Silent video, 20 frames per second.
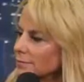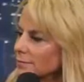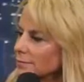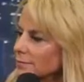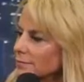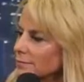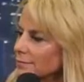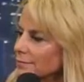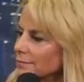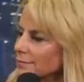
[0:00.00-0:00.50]

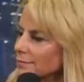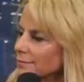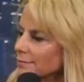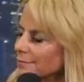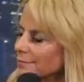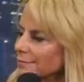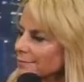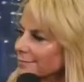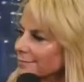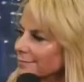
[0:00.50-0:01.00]

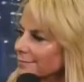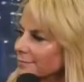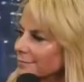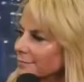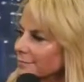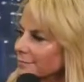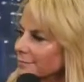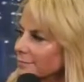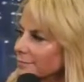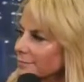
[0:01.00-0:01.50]

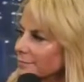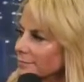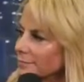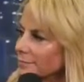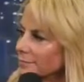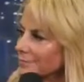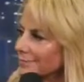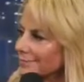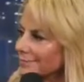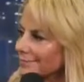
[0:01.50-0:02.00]

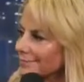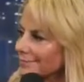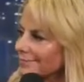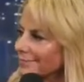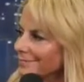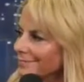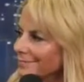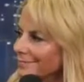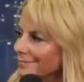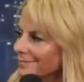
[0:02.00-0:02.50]

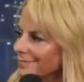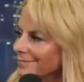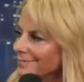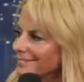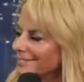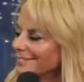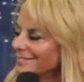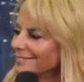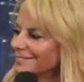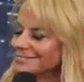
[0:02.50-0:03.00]

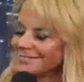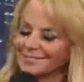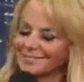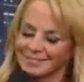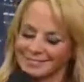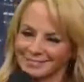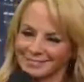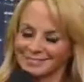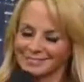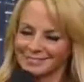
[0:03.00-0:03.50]

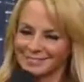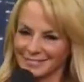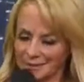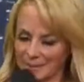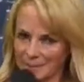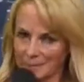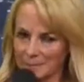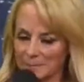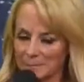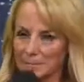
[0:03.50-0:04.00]

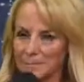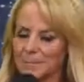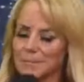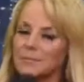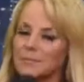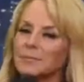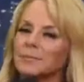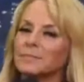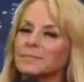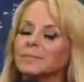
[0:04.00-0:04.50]

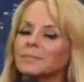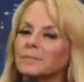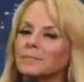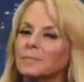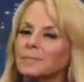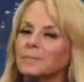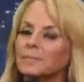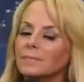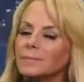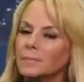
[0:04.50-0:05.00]

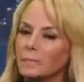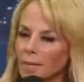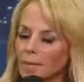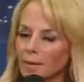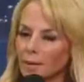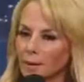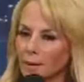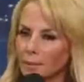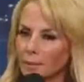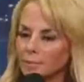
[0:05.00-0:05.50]

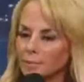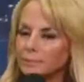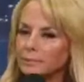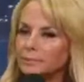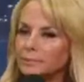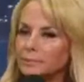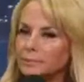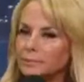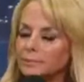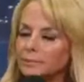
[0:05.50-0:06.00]

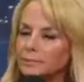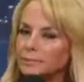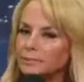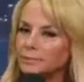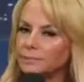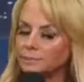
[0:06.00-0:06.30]
(silent)